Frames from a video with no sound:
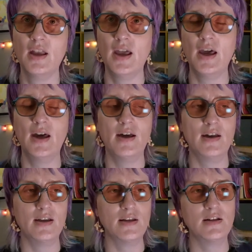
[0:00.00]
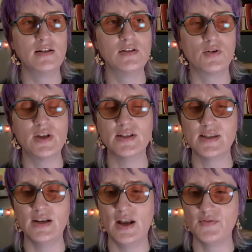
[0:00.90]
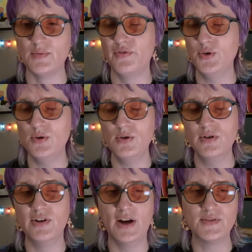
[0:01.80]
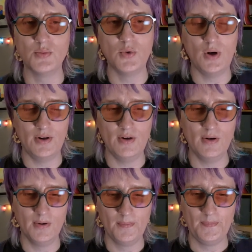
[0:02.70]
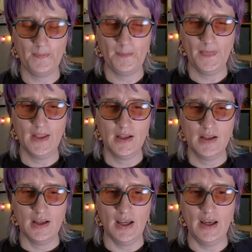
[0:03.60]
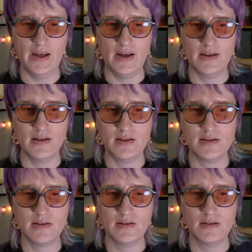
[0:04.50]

And, or you can sit and have some food or have some water. And